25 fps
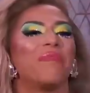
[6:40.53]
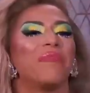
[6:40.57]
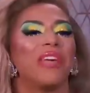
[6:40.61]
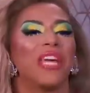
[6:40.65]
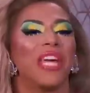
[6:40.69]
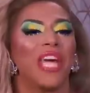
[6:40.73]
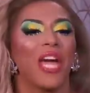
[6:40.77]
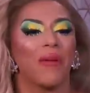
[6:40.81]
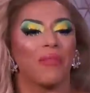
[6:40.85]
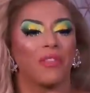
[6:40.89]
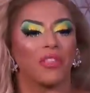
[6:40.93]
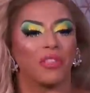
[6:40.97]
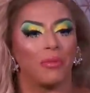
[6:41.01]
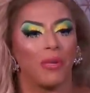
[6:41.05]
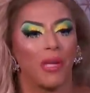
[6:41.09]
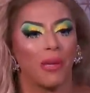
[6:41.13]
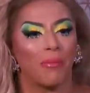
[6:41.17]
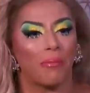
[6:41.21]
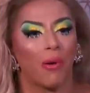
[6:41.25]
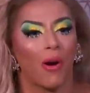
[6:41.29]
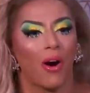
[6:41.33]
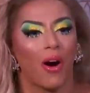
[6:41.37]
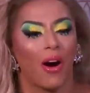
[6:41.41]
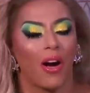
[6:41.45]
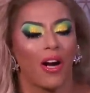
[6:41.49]
now being able to
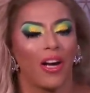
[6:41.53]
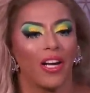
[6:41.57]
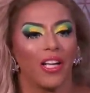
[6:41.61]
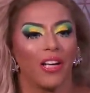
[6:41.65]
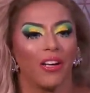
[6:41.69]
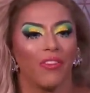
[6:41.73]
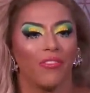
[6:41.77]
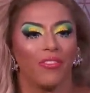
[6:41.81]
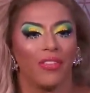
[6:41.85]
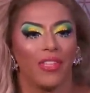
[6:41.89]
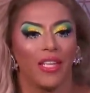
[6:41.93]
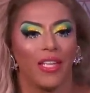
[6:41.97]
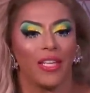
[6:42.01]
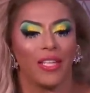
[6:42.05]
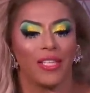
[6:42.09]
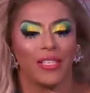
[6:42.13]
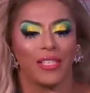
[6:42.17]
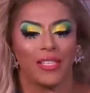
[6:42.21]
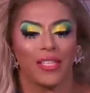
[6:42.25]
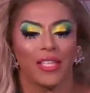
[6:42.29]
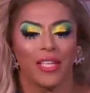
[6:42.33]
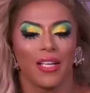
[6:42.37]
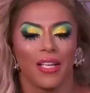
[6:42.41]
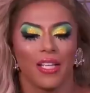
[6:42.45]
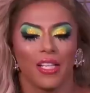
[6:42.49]
be a part of
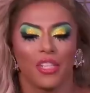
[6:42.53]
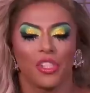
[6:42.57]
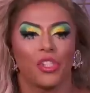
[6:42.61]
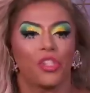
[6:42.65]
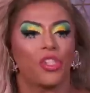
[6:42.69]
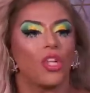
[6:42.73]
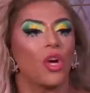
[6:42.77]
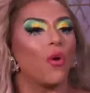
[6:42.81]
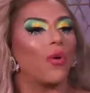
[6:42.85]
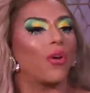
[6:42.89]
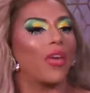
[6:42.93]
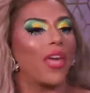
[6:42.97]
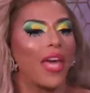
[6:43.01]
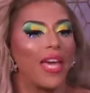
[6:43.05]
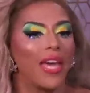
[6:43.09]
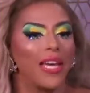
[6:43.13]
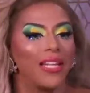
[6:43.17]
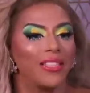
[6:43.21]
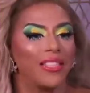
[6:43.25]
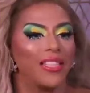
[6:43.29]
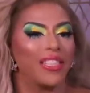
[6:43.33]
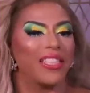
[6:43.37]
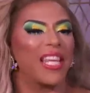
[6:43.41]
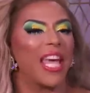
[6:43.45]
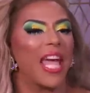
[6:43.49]
this
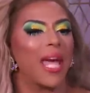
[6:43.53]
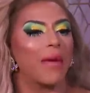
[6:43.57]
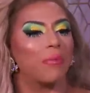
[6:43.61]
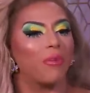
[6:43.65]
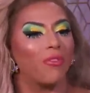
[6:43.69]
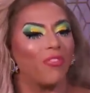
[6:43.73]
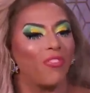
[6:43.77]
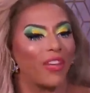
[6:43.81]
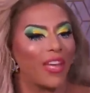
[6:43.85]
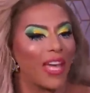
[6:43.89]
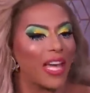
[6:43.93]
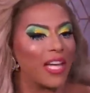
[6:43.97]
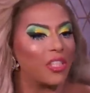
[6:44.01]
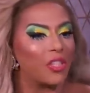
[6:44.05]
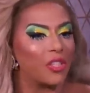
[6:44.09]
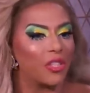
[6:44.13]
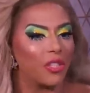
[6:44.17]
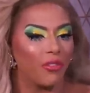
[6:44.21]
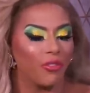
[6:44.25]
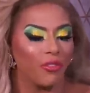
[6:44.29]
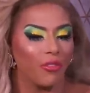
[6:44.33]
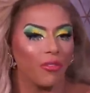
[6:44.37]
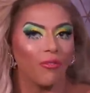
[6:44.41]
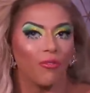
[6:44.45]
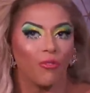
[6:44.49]
showcase, this
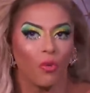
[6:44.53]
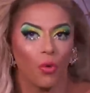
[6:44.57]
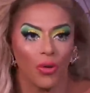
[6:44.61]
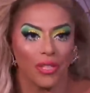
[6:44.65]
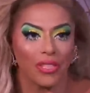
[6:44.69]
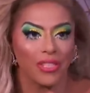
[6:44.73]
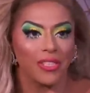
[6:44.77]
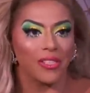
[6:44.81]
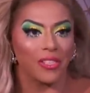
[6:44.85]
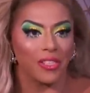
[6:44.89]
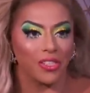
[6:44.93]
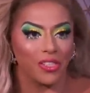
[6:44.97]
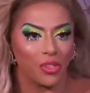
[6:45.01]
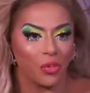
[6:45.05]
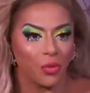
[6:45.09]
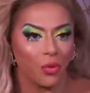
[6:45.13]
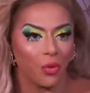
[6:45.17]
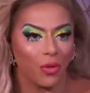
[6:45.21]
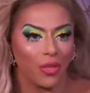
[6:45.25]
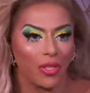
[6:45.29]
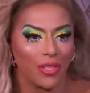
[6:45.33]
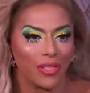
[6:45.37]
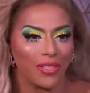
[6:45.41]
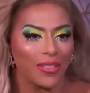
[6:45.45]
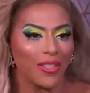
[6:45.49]
amplification of voices and
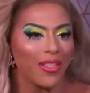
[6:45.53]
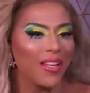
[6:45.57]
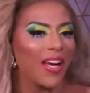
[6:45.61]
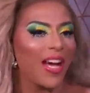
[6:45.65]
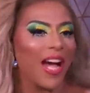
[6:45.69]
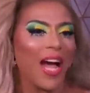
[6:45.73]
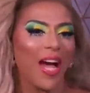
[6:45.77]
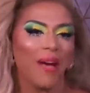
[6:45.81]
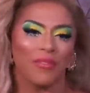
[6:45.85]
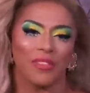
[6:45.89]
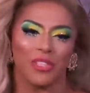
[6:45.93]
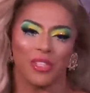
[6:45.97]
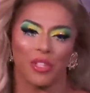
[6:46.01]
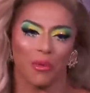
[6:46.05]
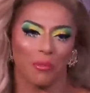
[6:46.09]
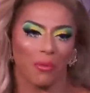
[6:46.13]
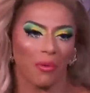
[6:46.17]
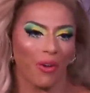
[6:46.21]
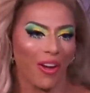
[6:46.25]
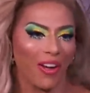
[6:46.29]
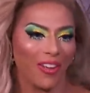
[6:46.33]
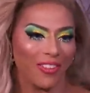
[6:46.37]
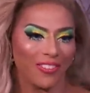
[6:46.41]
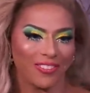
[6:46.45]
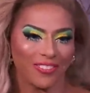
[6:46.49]
stories, I'm
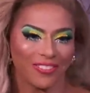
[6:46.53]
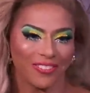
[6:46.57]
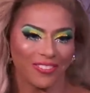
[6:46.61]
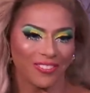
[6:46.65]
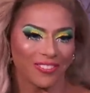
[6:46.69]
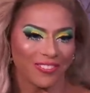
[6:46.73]
so proud.